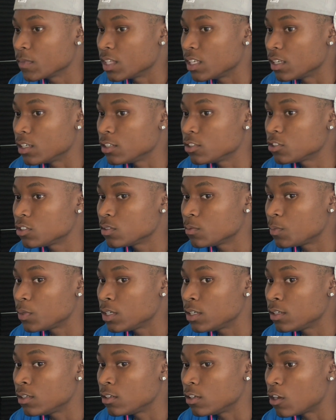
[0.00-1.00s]
it should
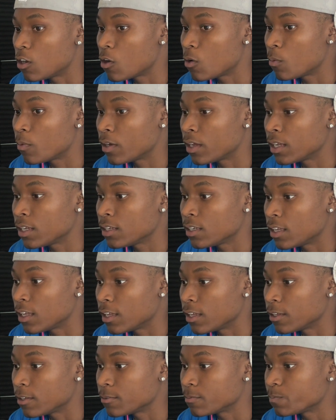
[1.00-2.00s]
be no way
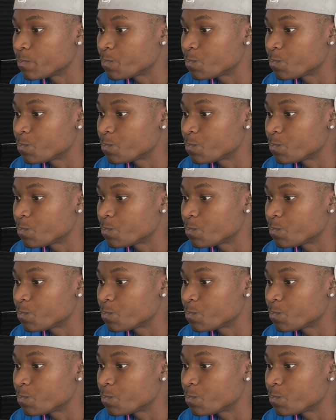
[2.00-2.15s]
that